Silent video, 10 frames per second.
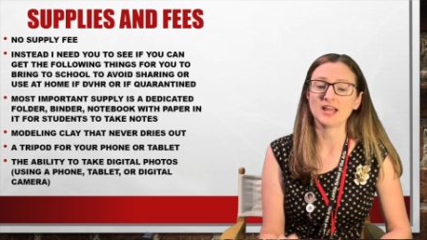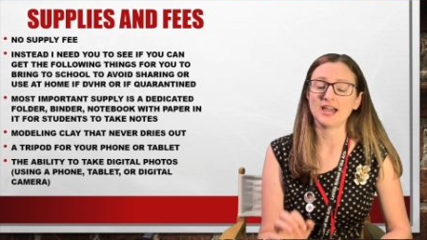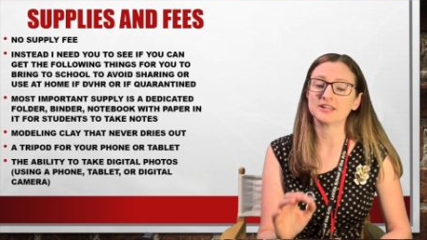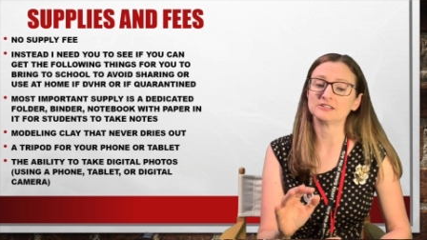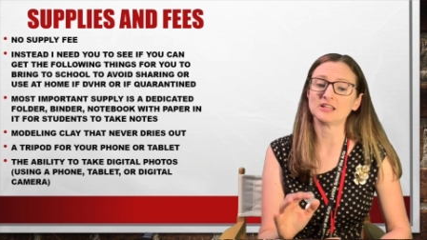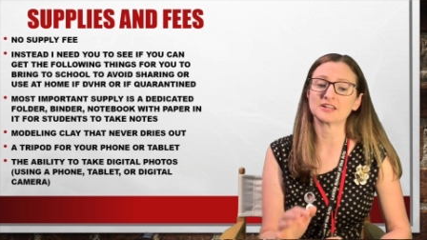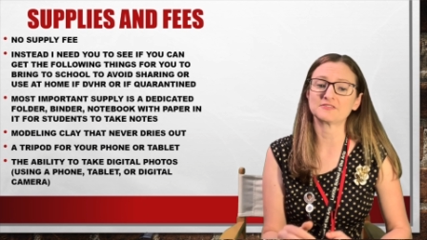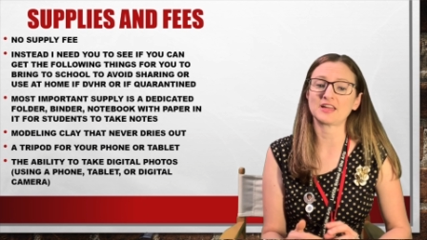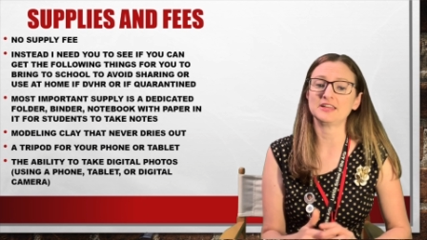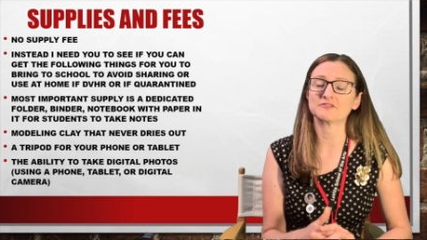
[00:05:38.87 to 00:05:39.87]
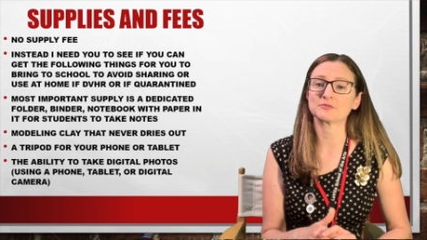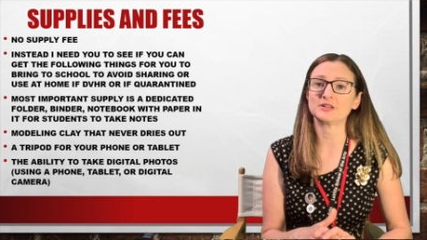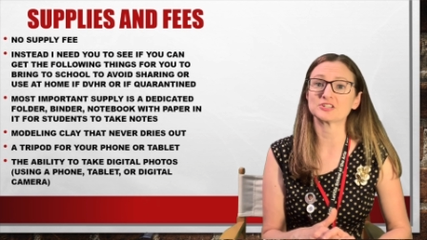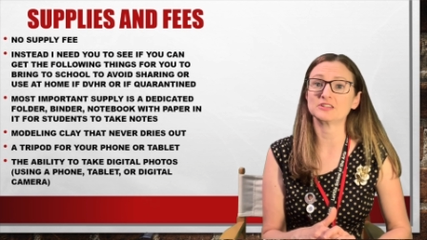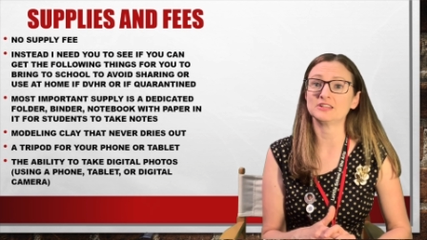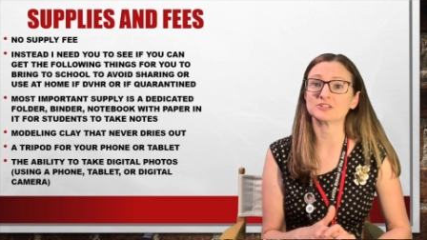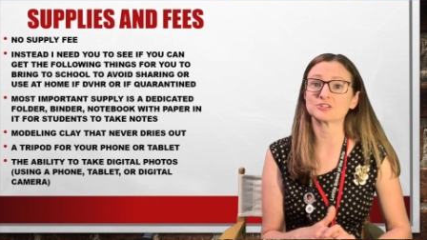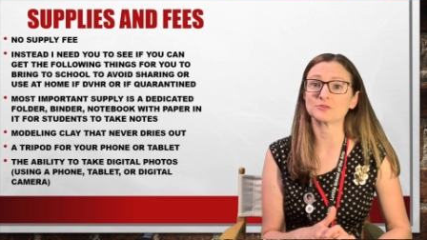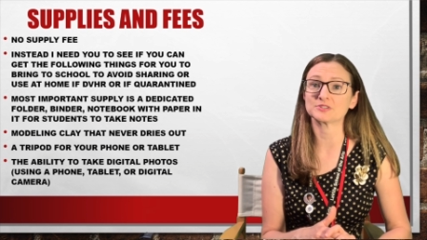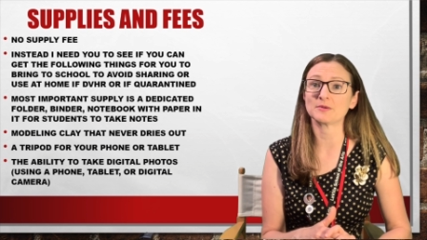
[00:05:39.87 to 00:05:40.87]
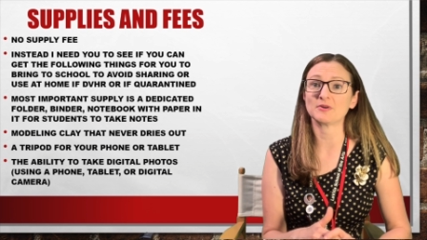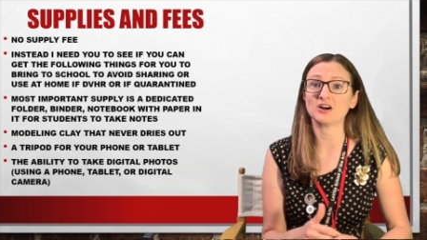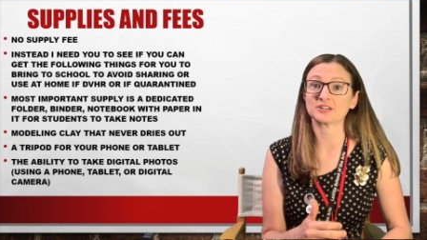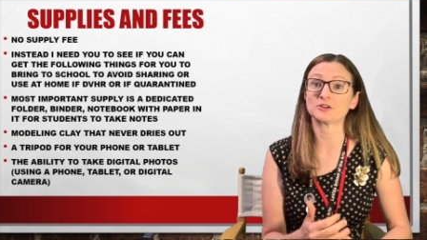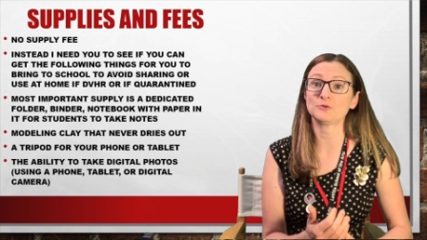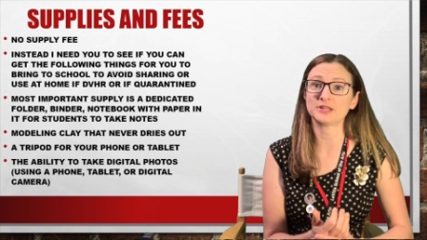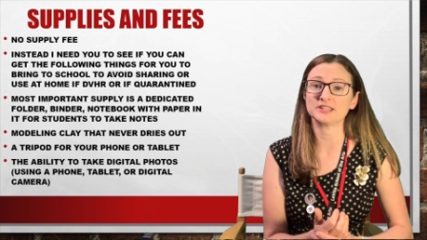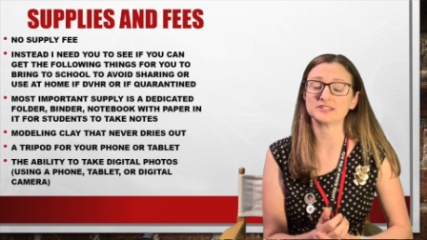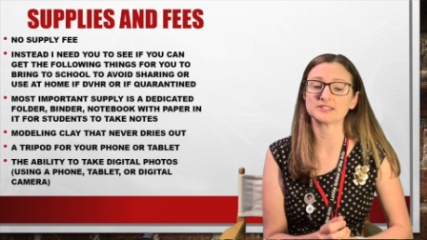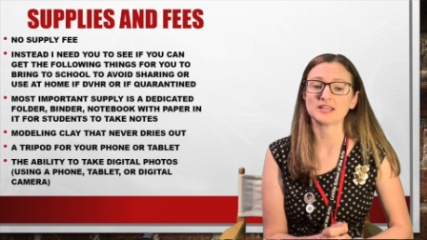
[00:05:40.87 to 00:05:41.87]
And a lot of that information then shows up on a quiz.